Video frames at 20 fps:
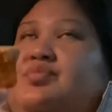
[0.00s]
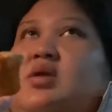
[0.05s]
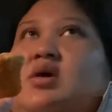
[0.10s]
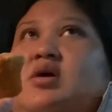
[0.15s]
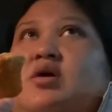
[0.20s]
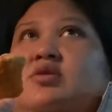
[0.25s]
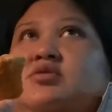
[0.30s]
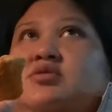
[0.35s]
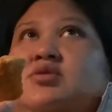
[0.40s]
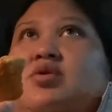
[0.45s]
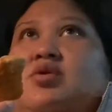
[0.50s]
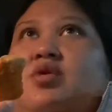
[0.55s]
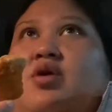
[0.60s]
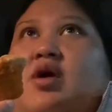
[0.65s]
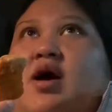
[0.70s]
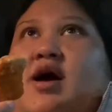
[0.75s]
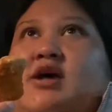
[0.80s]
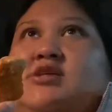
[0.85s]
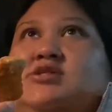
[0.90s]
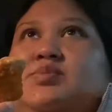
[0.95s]
so our
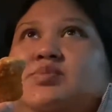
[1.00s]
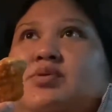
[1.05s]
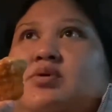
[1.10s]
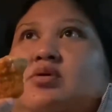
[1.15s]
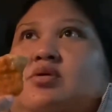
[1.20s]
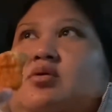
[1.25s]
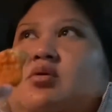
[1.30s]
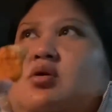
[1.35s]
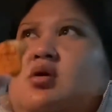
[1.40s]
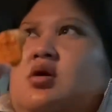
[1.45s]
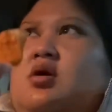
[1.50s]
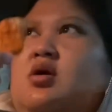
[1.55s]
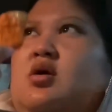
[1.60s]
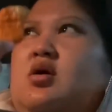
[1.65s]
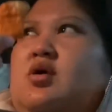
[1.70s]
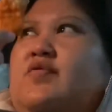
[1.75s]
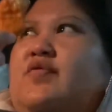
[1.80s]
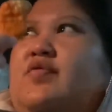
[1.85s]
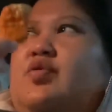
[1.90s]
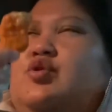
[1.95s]
hospital,
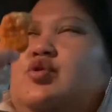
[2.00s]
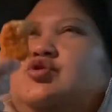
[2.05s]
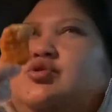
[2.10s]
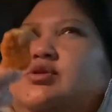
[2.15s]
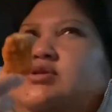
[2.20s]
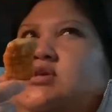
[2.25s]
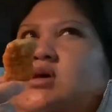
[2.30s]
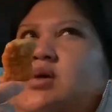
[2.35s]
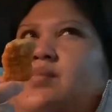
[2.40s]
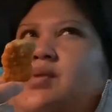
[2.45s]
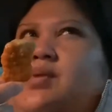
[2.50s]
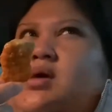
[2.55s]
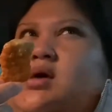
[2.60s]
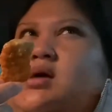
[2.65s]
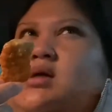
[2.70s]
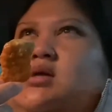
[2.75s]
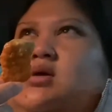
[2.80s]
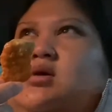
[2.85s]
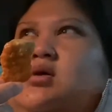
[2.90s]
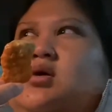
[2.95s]
flu shots coming
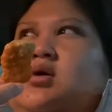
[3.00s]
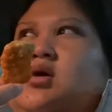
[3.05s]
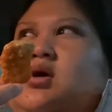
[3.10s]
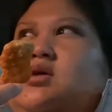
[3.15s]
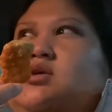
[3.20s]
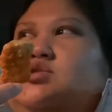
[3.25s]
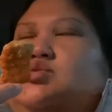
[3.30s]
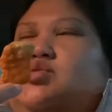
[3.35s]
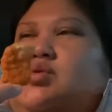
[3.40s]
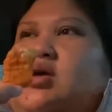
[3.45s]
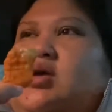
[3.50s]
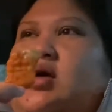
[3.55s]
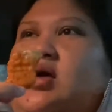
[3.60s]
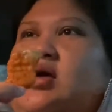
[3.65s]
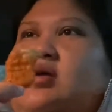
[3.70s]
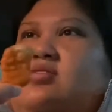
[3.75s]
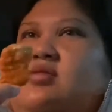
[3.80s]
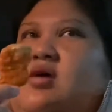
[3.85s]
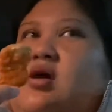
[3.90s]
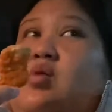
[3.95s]
in on the
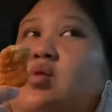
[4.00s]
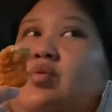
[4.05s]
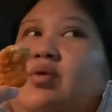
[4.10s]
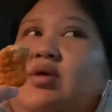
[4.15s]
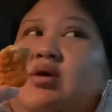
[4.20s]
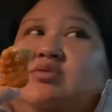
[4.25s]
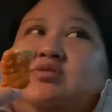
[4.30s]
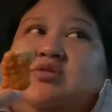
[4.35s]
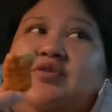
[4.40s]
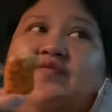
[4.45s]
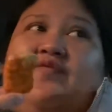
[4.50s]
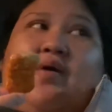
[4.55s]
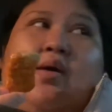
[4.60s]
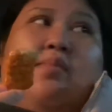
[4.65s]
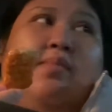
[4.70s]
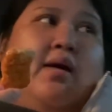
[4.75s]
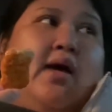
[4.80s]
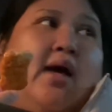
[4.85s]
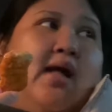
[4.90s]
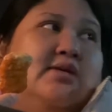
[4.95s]
28th. Everyone else in the family
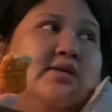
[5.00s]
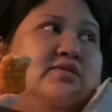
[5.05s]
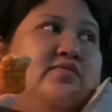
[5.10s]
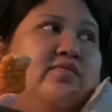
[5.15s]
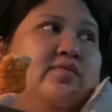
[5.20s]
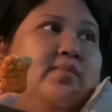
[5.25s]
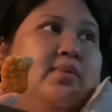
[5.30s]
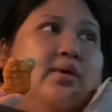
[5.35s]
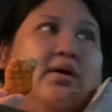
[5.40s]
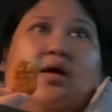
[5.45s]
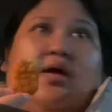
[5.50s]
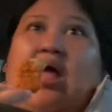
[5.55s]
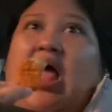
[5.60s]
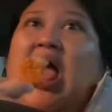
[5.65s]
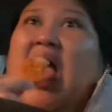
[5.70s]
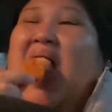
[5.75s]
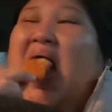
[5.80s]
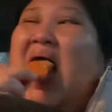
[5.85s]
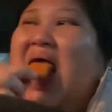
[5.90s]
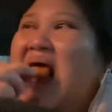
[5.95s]
got it except for me.
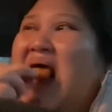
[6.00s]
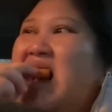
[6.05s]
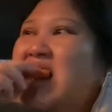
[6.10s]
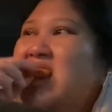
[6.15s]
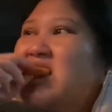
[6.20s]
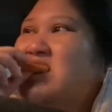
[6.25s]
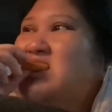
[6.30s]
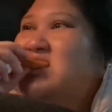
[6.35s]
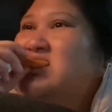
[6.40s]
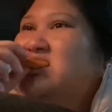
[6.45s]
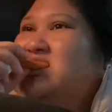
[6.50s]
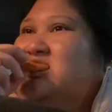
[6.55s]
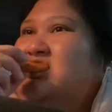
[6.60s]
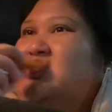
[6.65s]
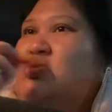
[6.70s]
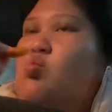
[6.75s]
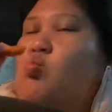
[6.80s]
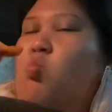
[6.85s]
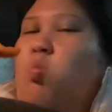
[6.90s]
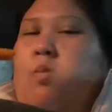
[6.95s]

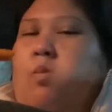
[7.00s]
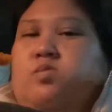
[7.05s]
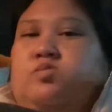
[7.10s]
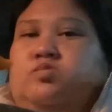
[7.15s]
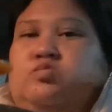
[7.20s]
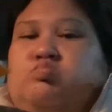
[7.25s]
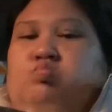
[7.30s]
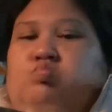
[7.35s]
Hmm